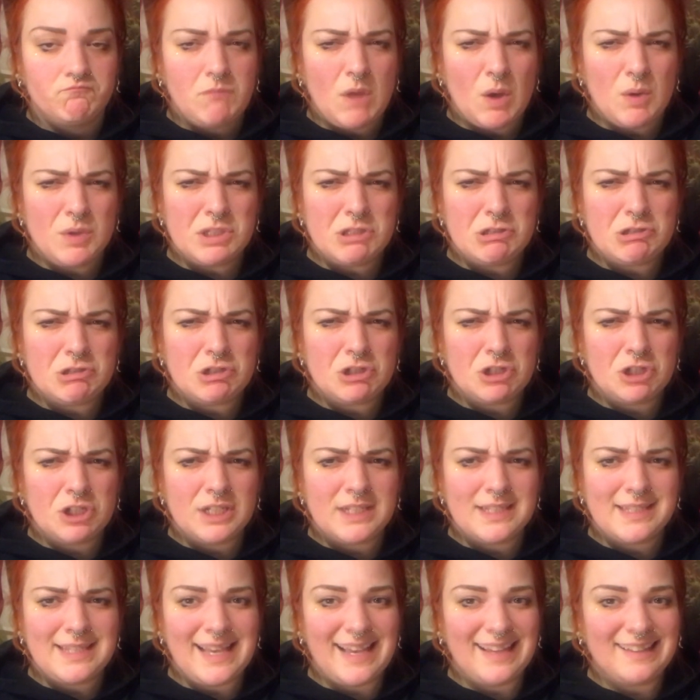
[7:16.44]
I wasn't sure
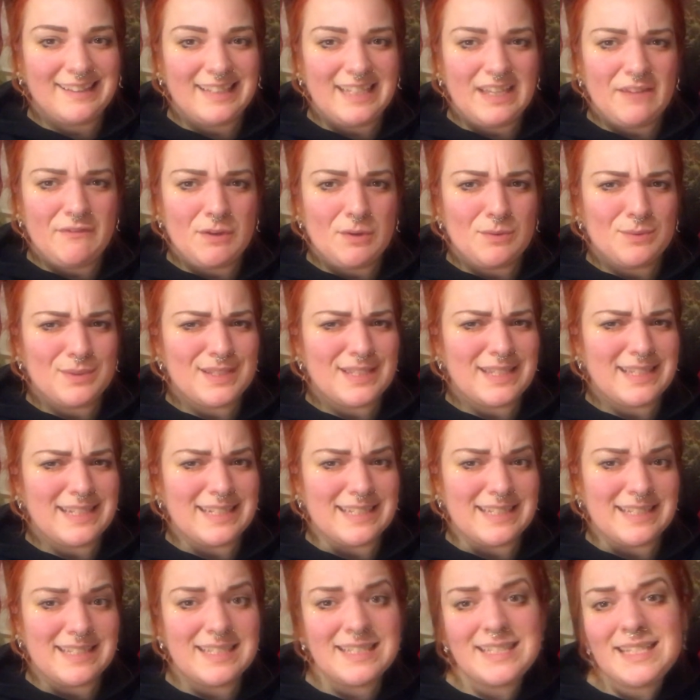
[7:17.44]
exactly if it was
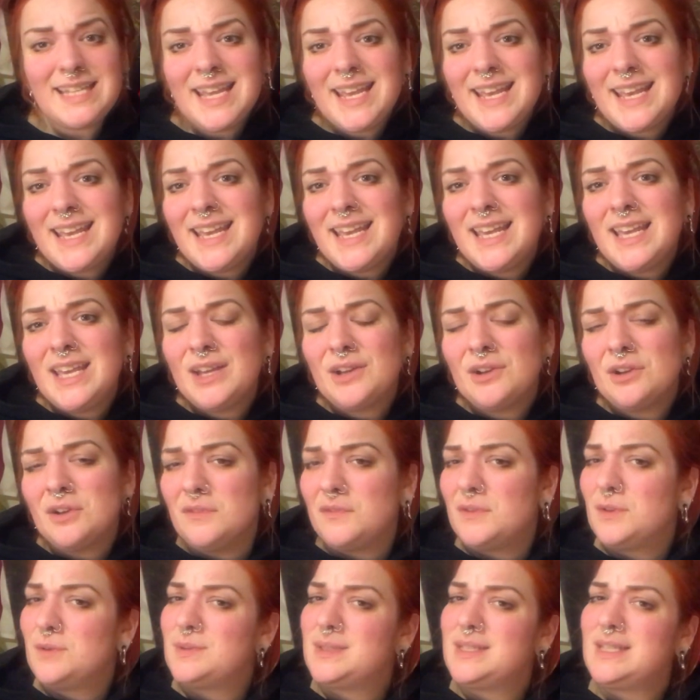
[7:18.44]
gonna stick or
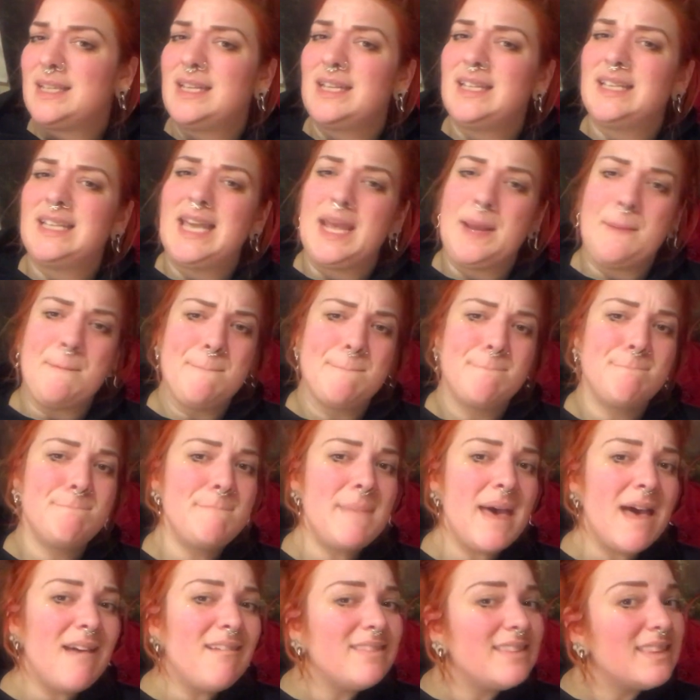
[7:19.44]
if it was gonna like
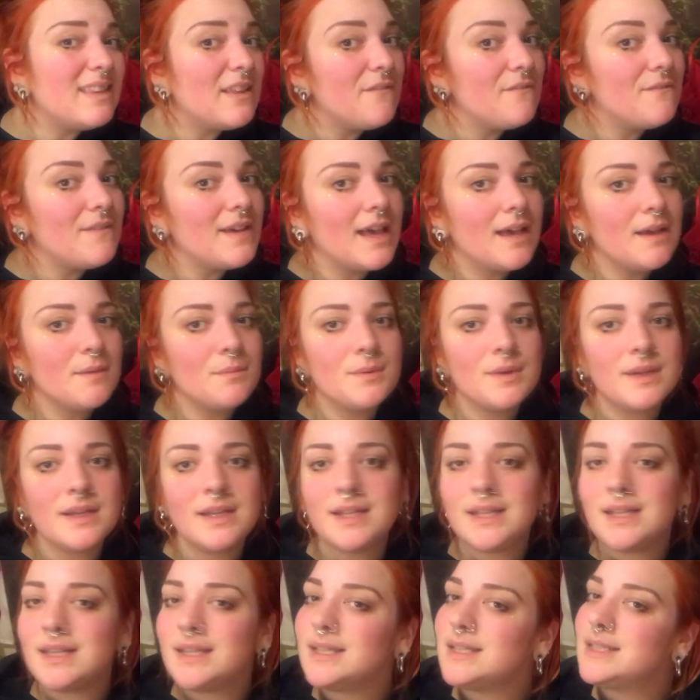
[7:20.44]
melt the
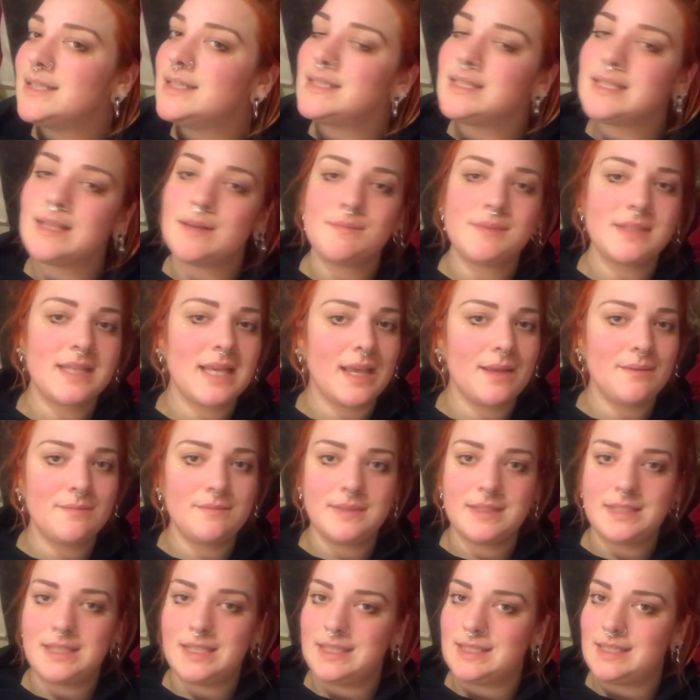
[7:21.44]
fabric, because
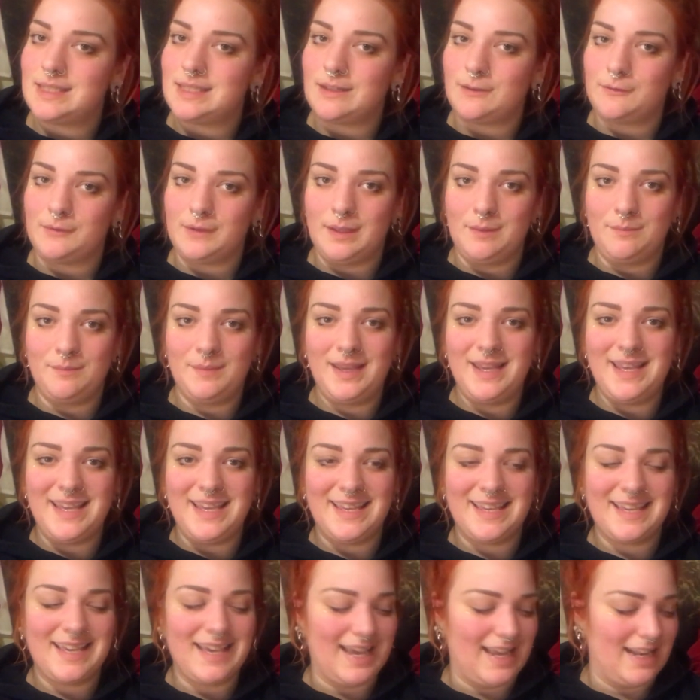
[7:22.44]
sometimes this stuff can
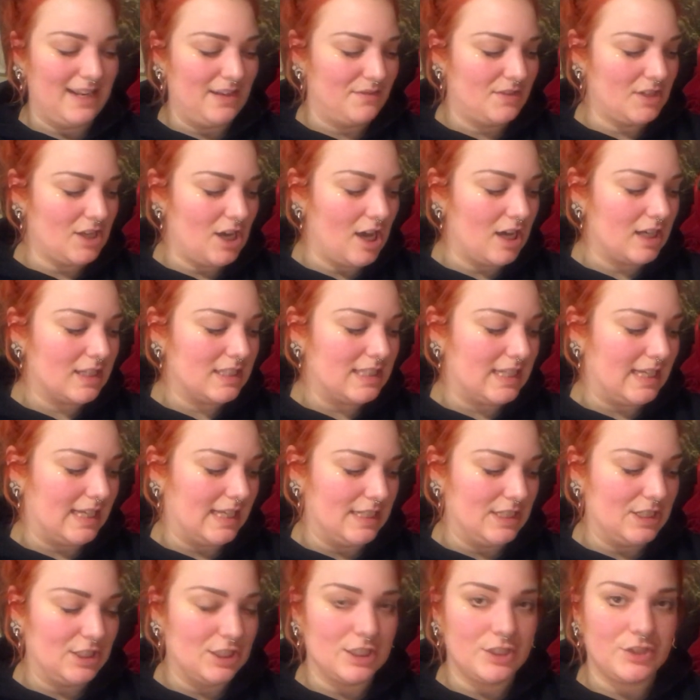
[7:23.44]
be kind of toxic
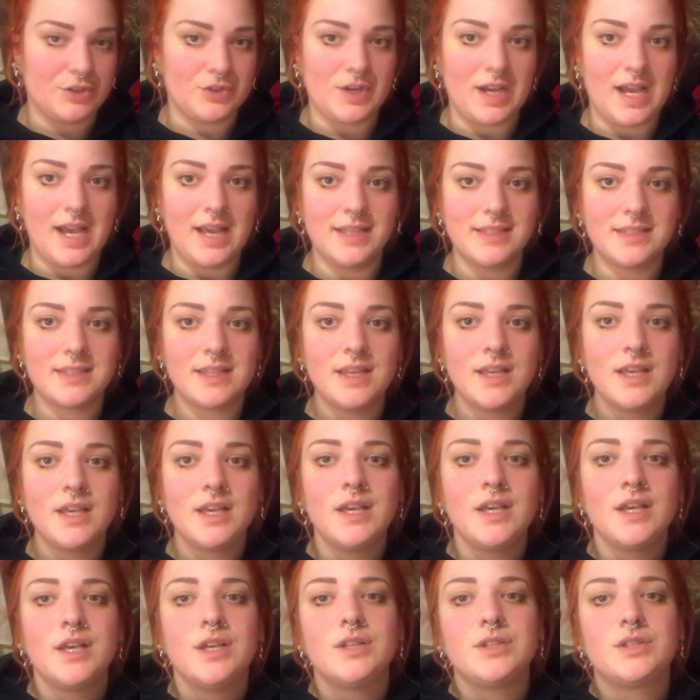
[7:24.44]
until it dries.
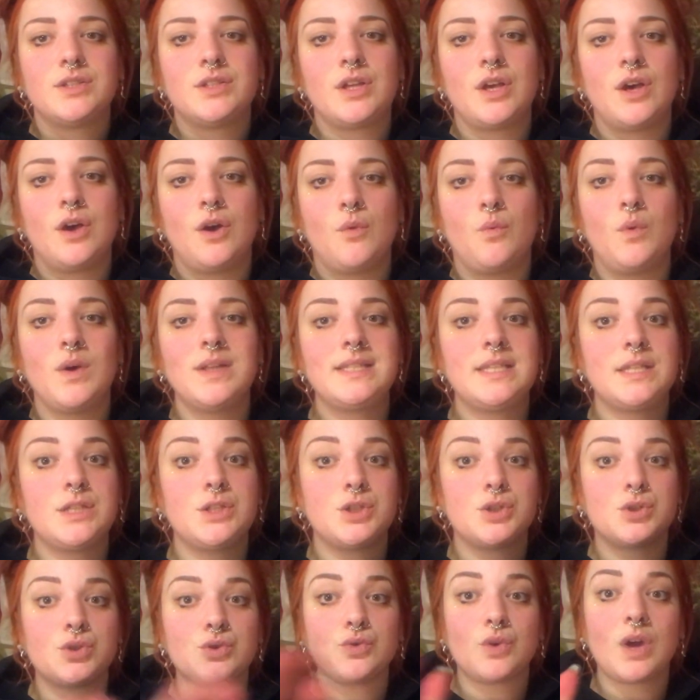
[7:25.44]
So once
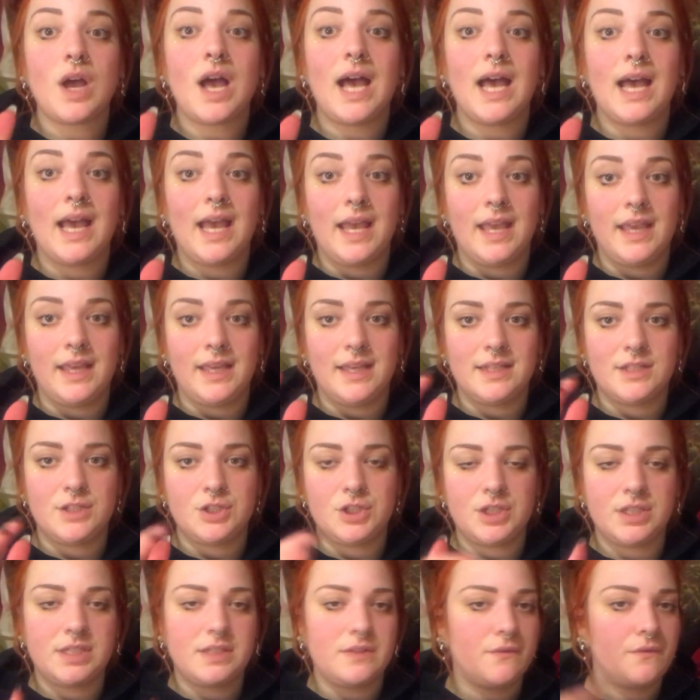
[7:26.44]
it's dry, it's
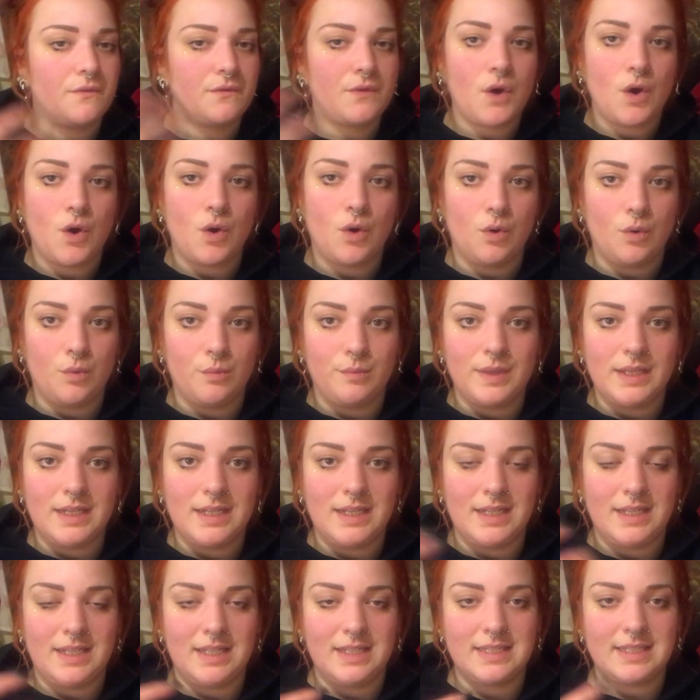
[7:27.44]
just a foam
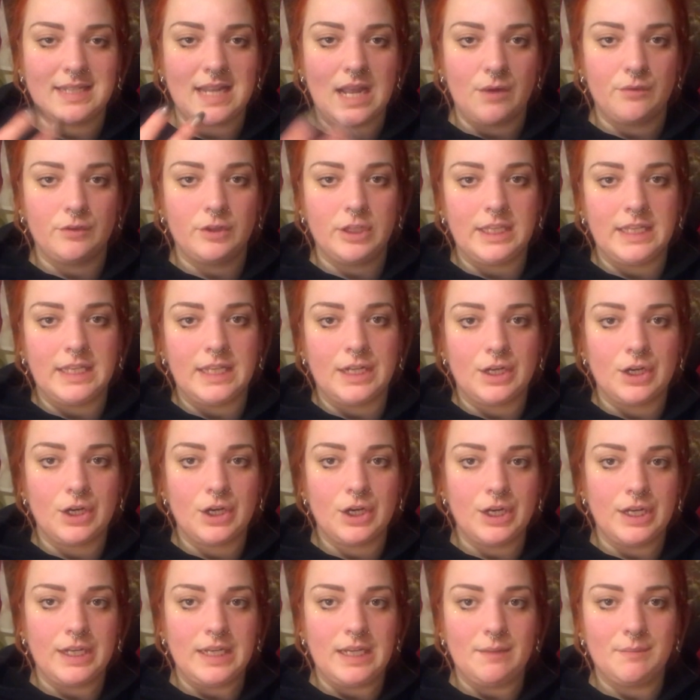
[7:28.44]
and it's not really gonna
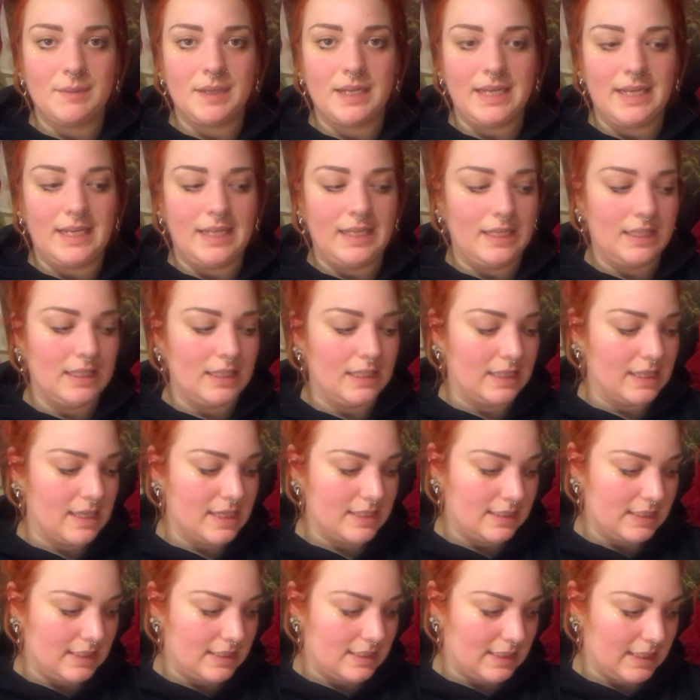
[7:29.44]
hurt anybody
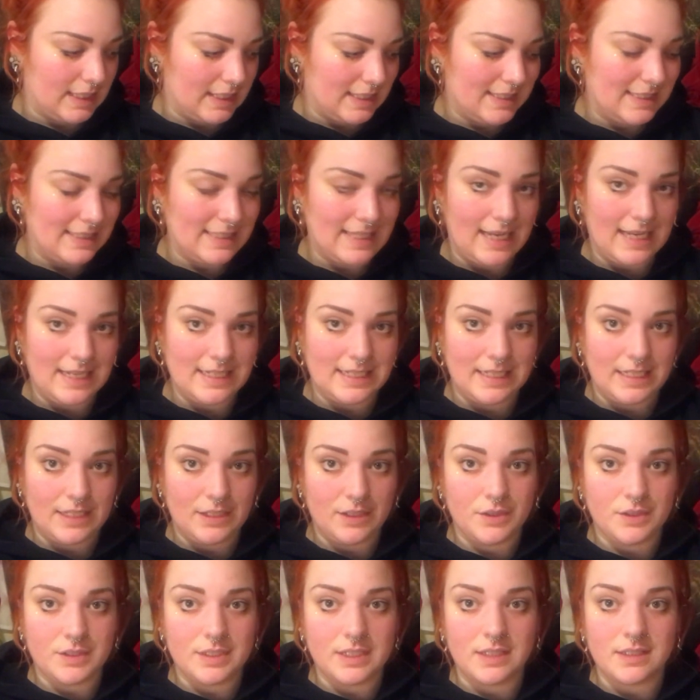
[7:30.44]
unless it's like
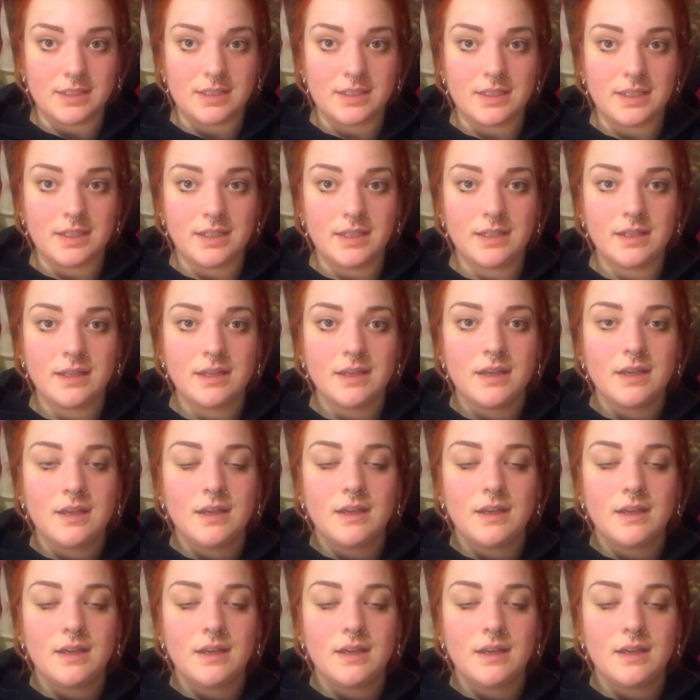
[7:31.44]
sanded or dusted.